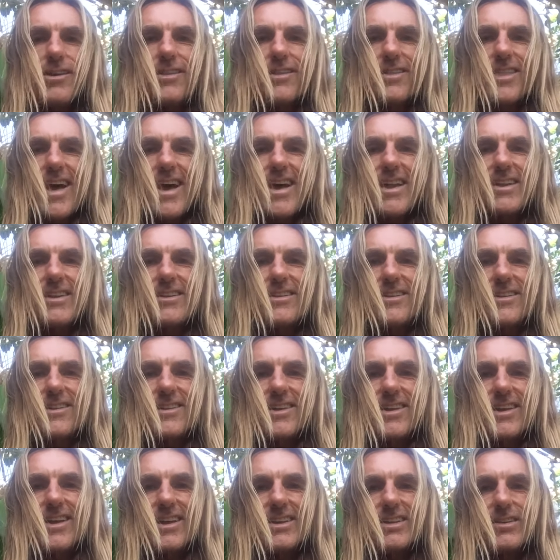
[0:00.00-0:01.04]
then
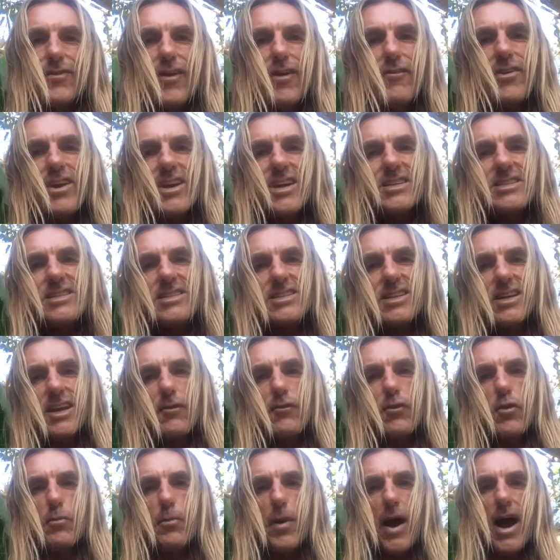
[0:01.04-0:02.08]
it's very easy to
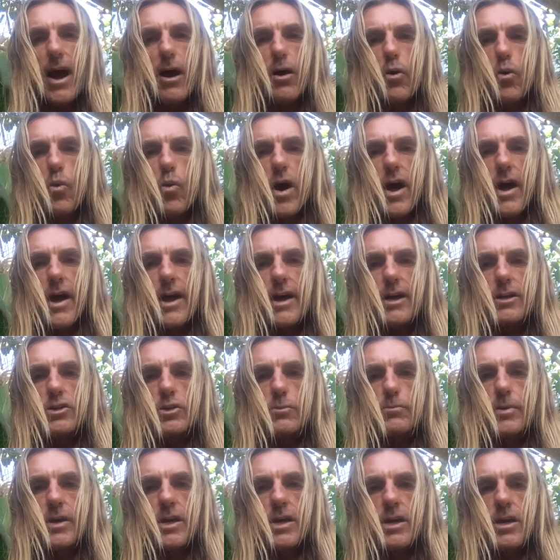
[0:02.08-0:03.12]
give your power away,
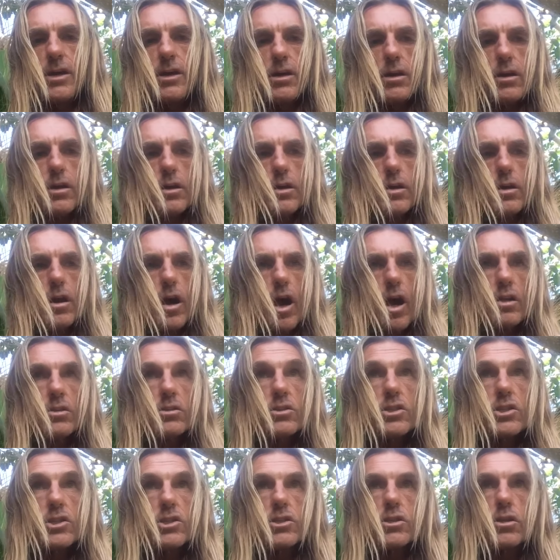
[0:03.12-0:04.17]
to be
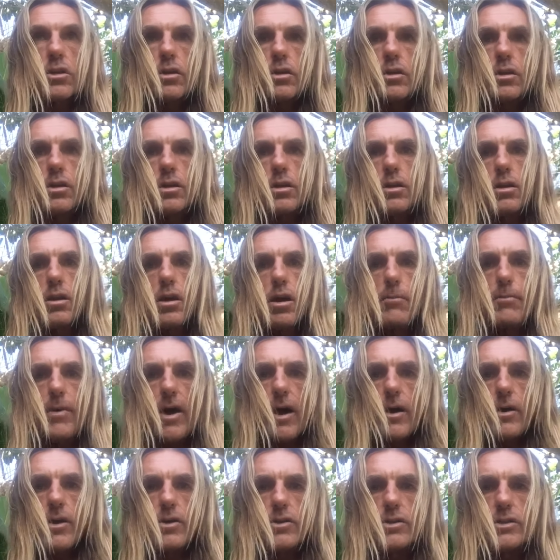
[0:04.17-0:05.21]
uncertain
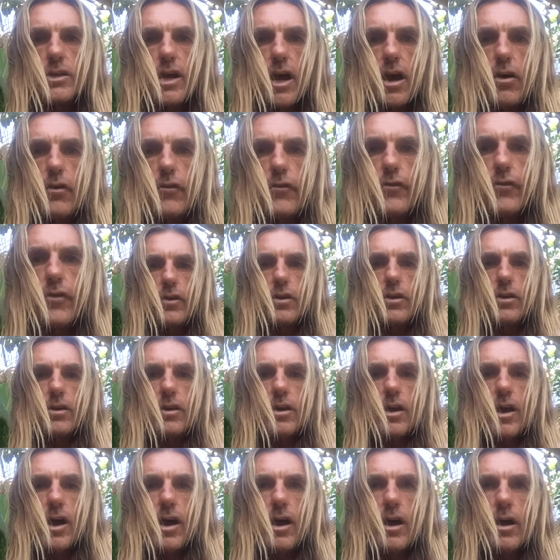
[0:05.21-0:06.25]
about yourself
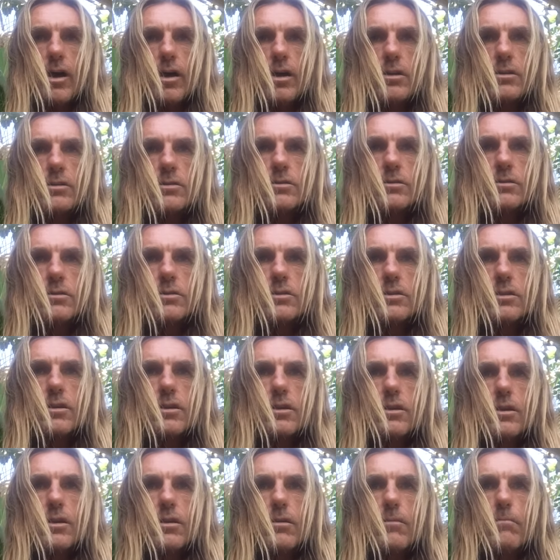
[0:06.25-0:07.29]
and
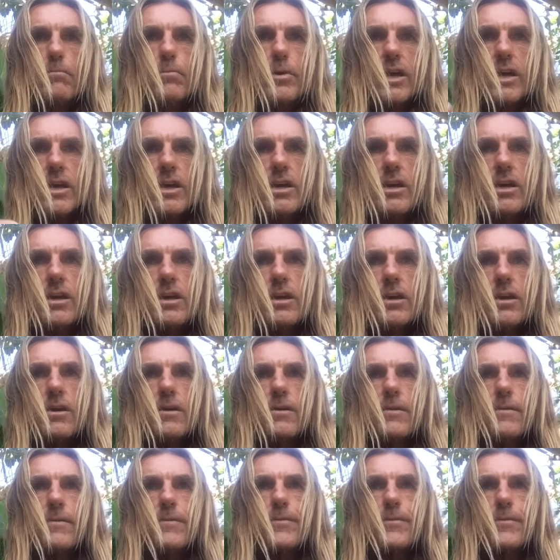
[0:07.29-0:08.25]
be